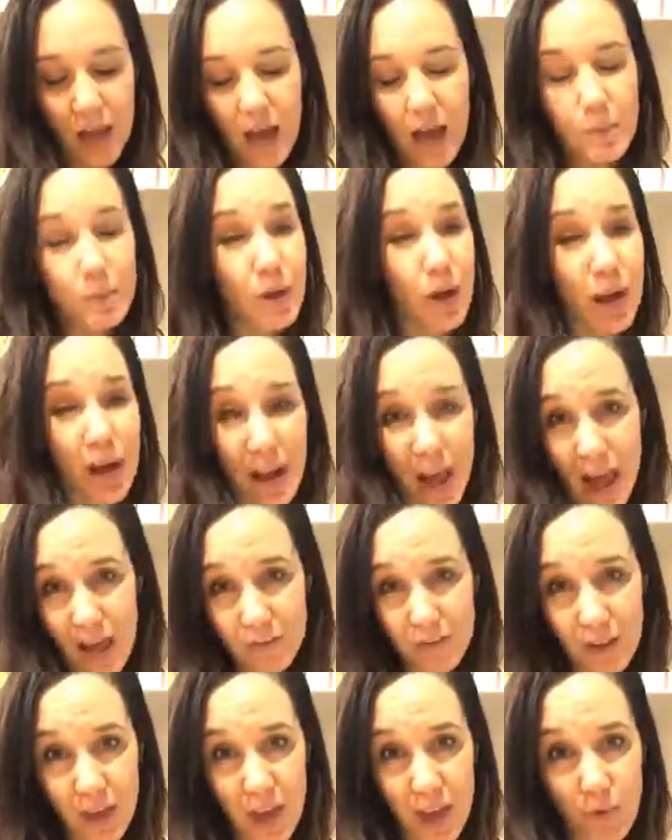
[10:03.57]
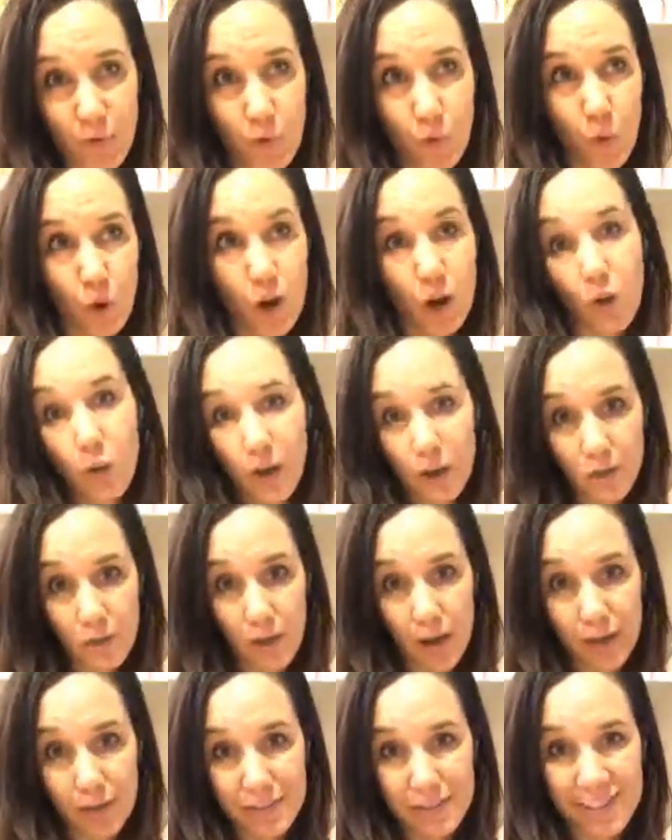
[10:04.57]
I'm not an advocate for a quick
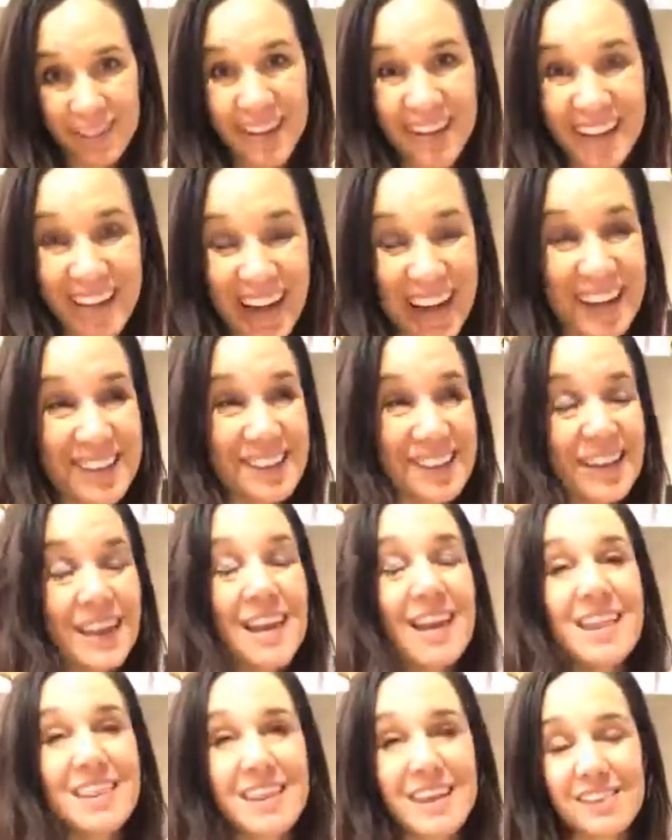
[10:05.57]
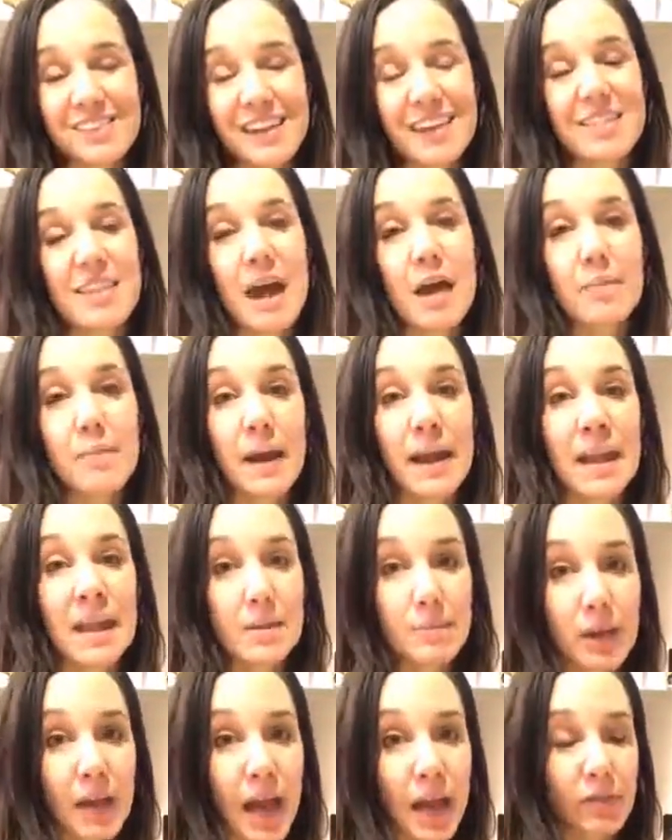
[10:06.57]
fix and things like that, but I
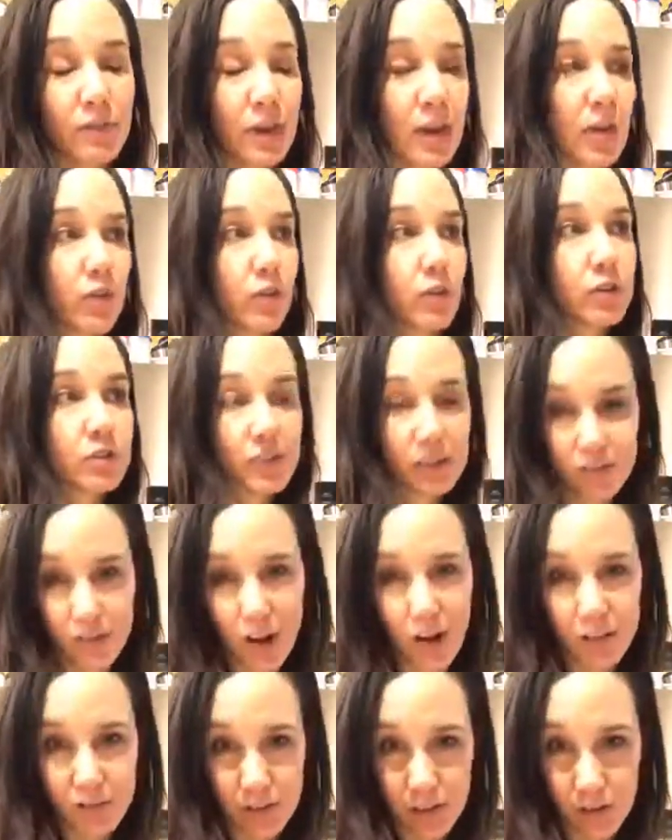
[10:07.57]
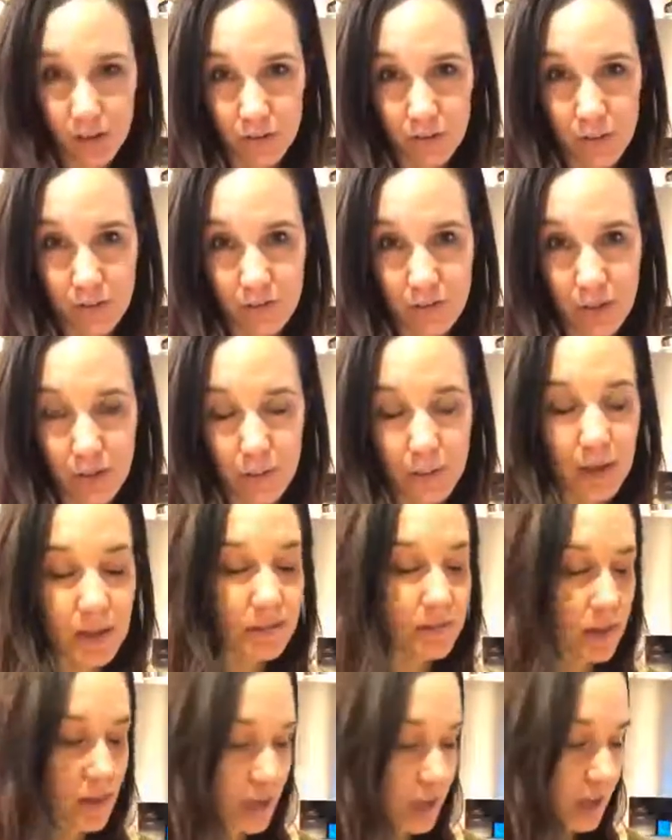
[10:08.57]
am an advocate for detoxing your system and
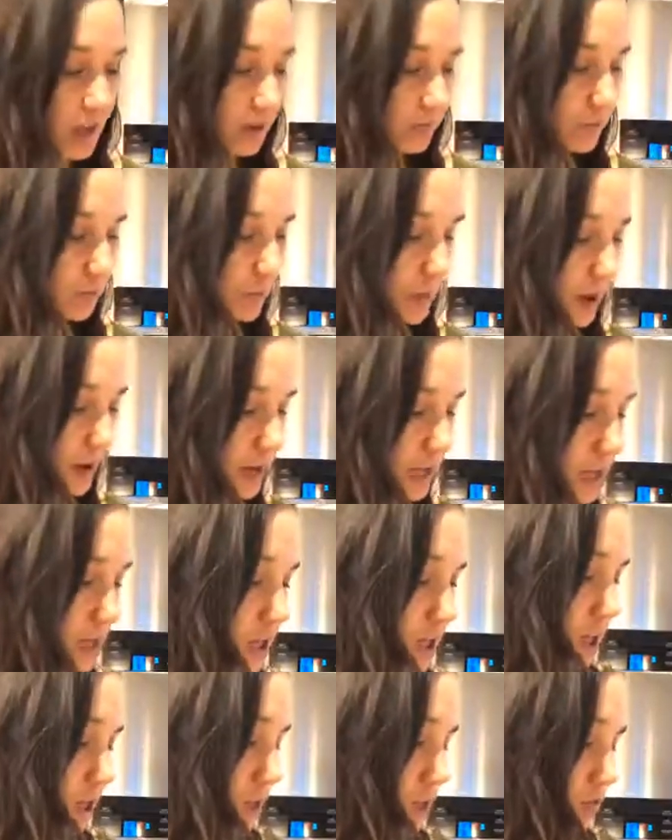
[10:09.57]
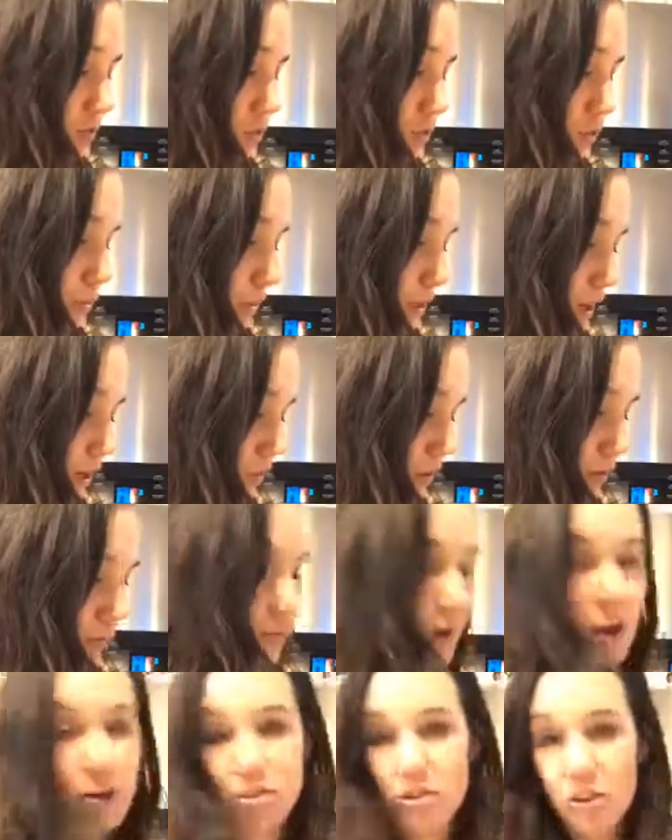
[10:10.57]
taking care of your body. So the 3-day
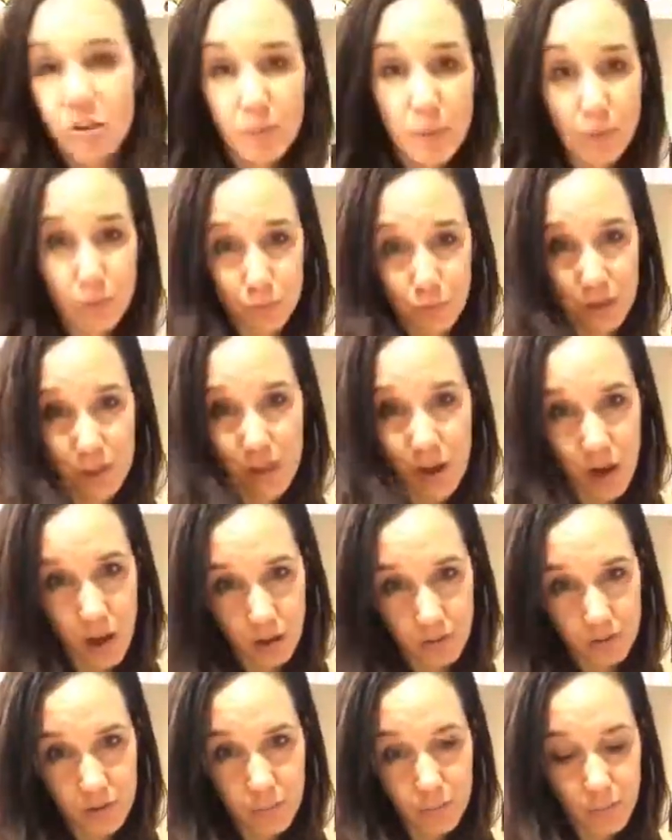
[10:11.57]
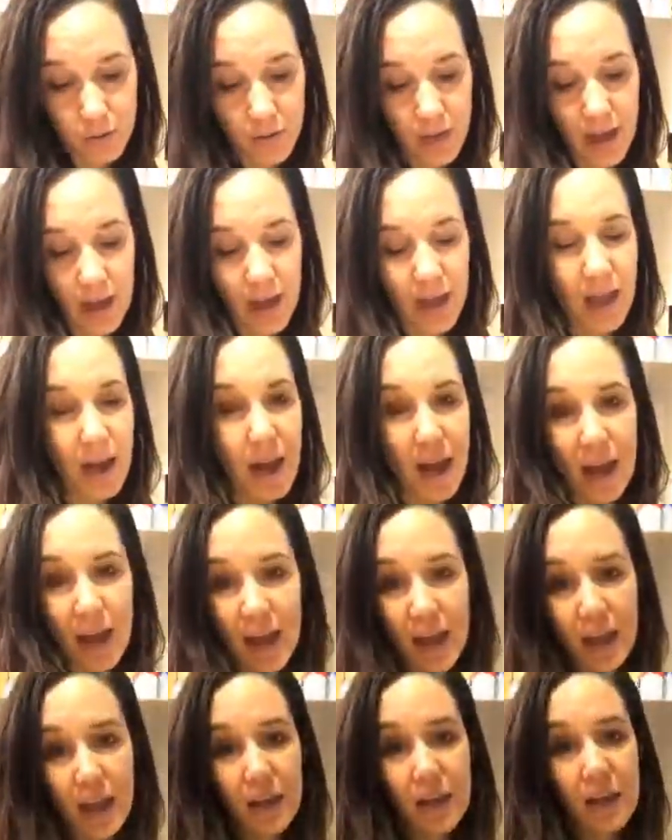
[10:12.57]
refresh has been really awesome for that, and
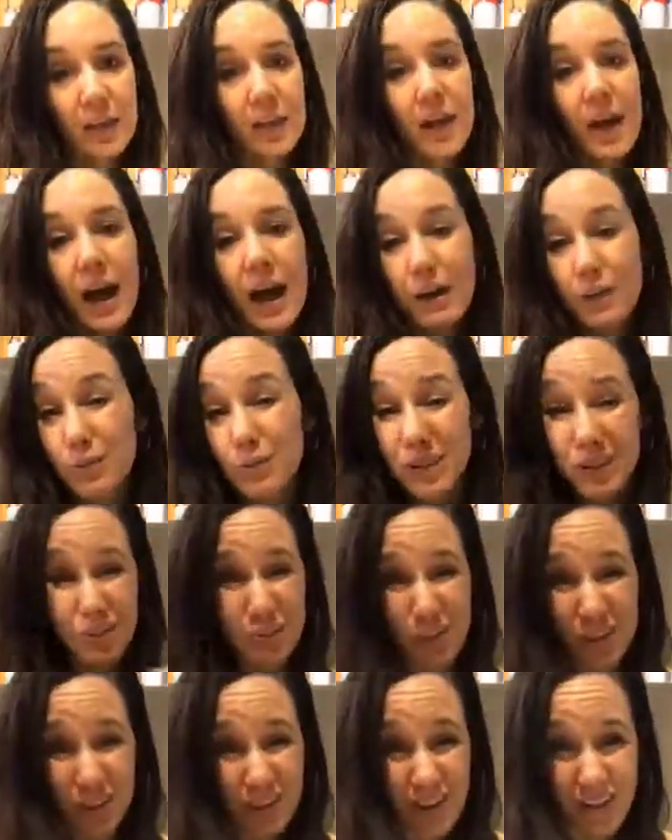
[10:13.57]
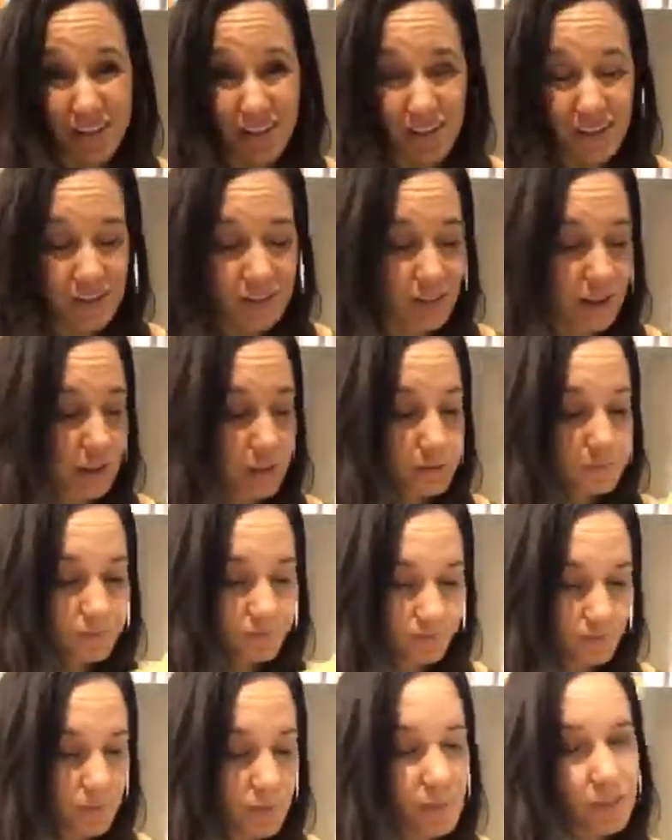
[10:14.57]
I really, really love it. So
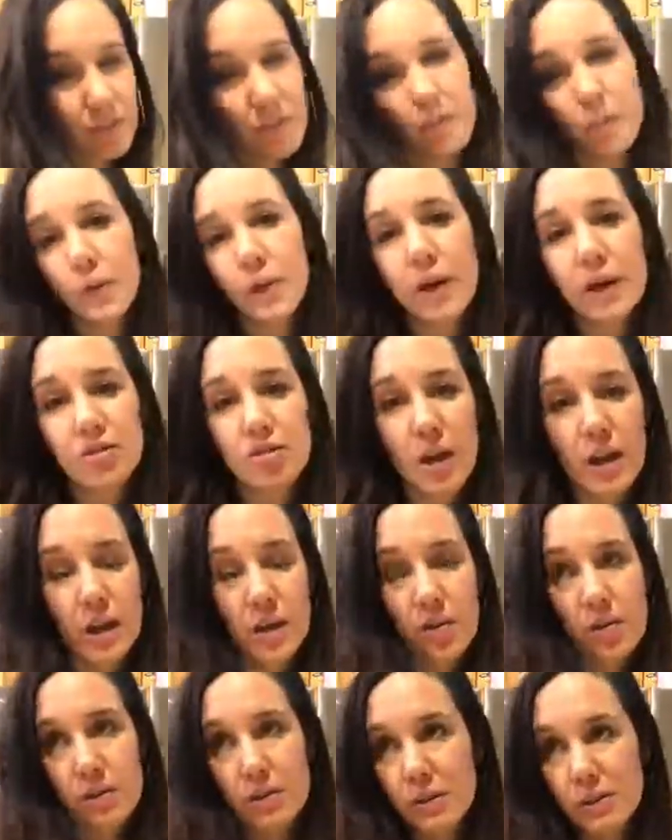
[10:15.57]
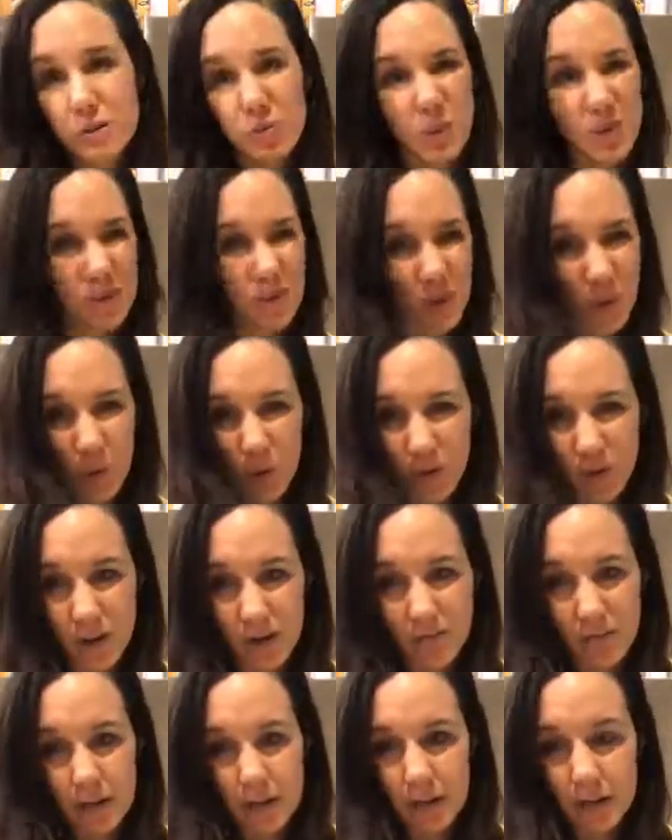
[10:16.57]
this is one I try to do at least once a quarter
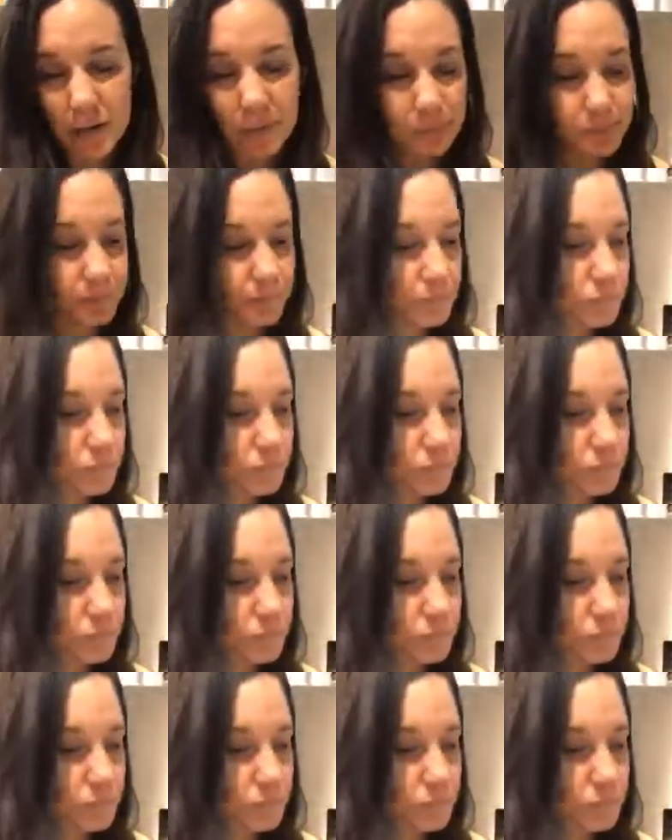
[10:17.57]
every year.